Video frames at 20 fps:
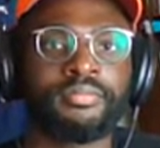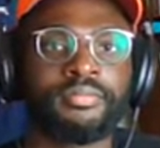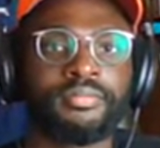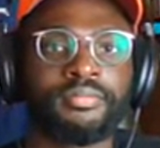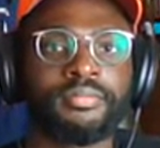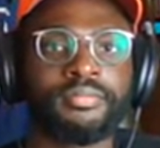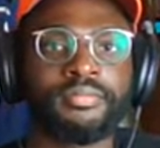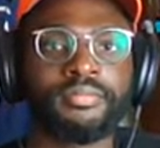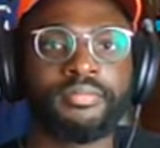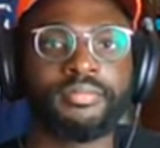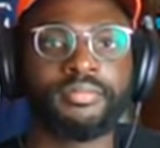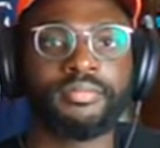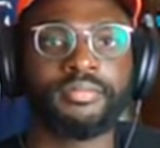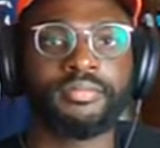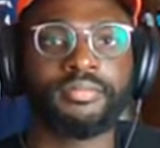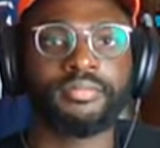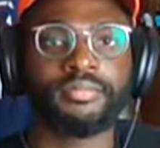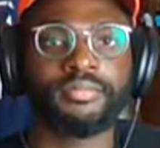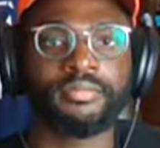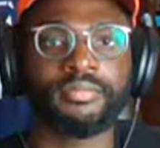
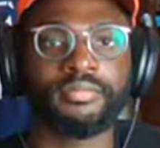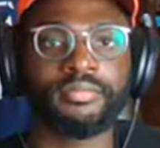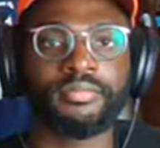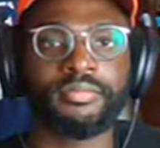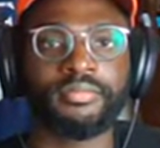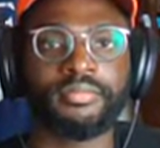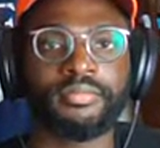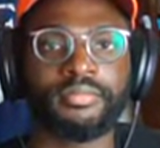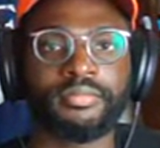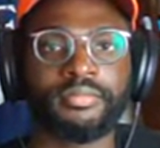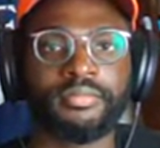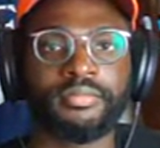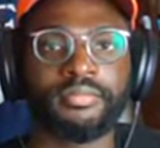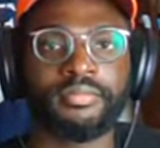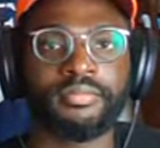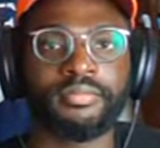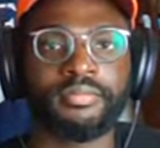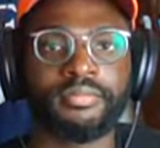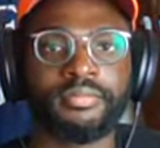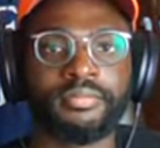
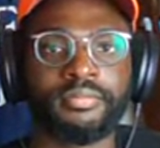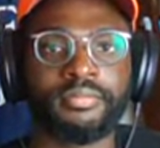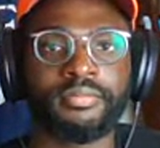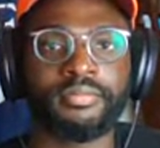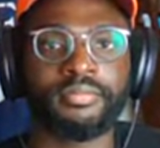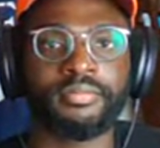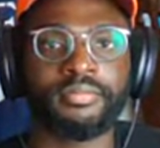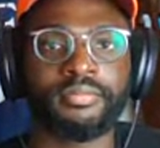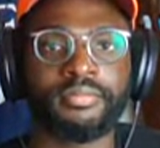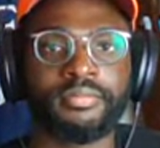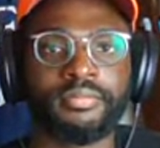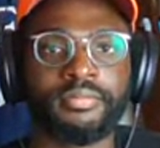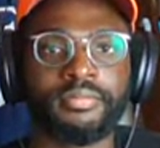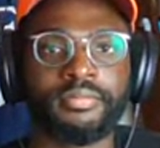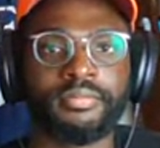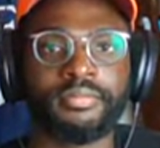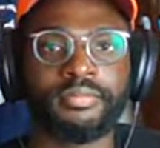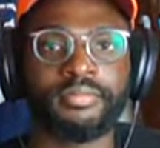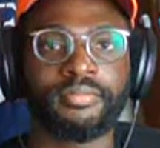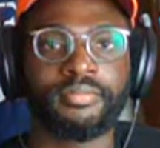
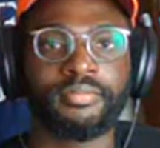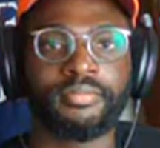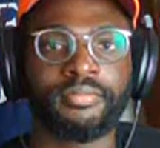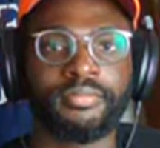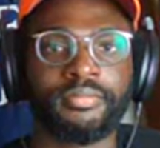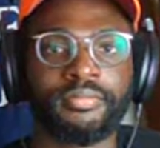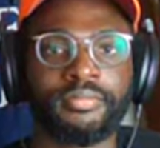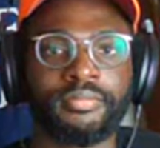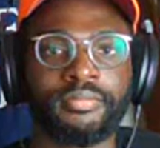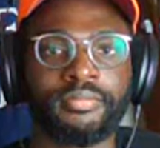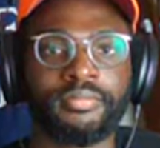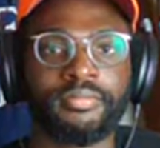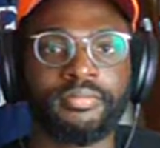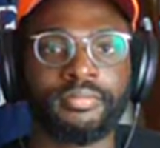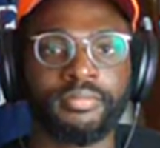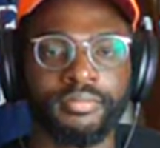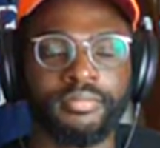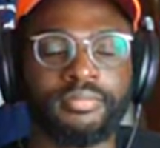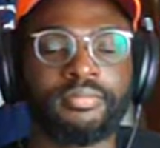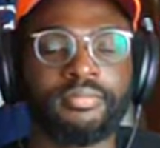
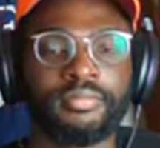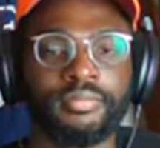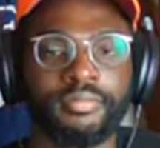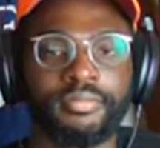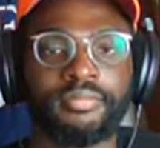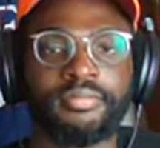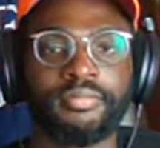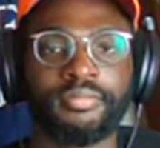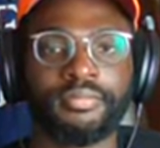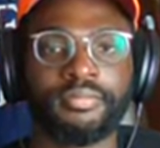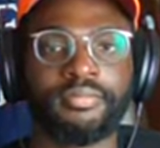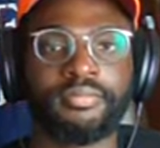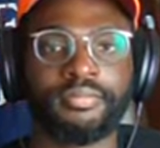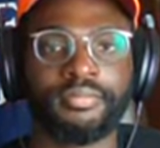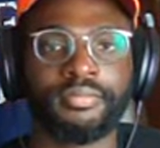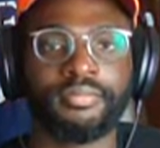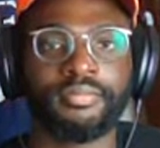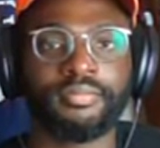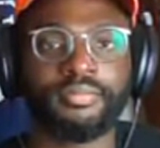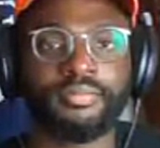
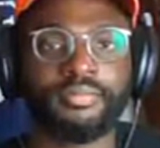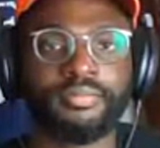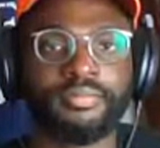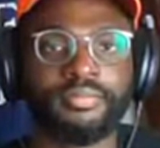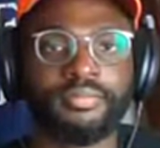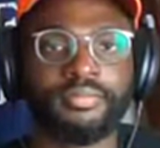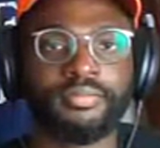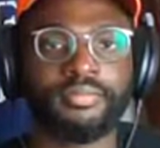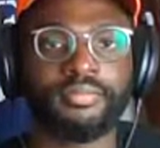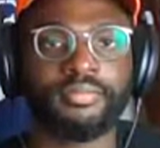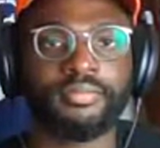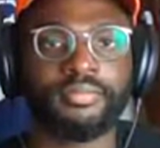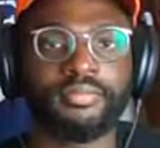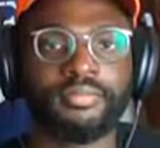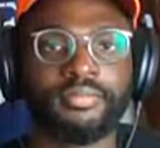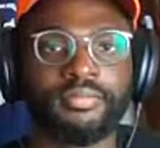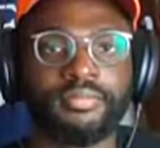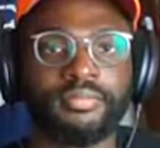(not speaking)